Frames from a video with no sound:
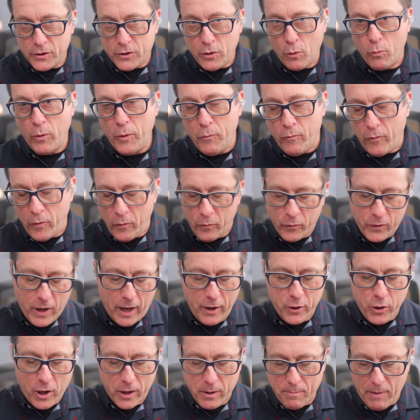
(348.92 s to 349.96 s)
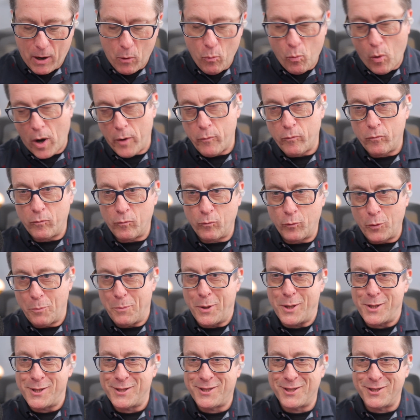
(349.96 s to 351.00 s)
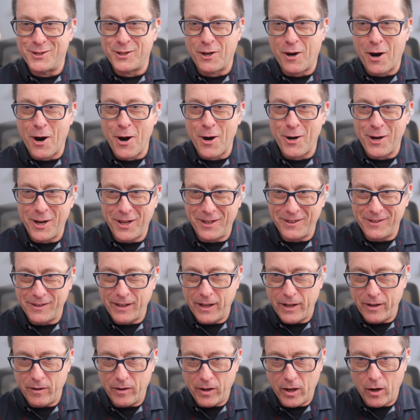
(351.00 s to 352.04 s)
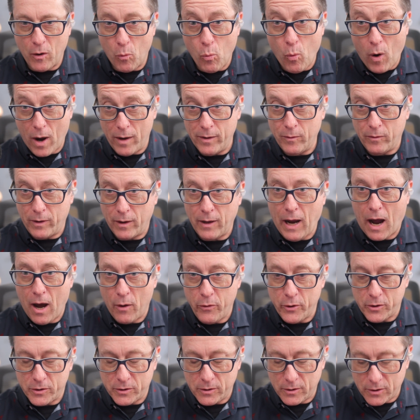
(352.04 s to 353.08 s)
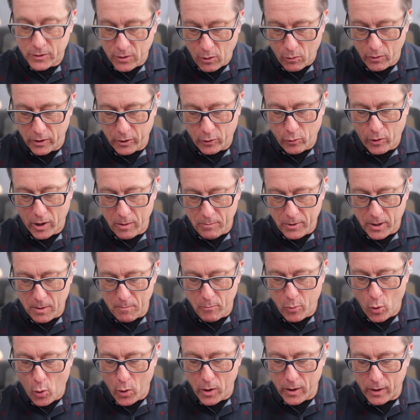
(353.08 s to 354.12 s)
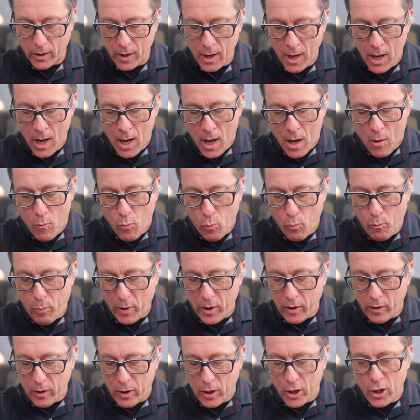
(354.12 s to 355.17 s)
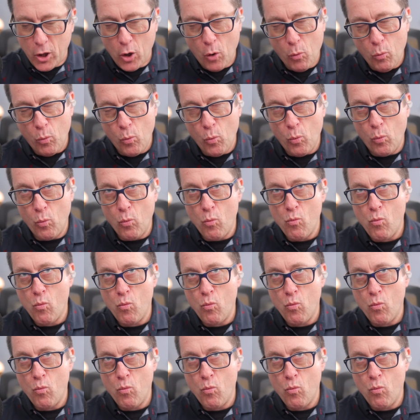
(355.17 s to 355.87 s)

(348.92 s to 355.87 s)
so we, we've kind of talked about what remittances are and, and you know what, how they're so incredibly important but you know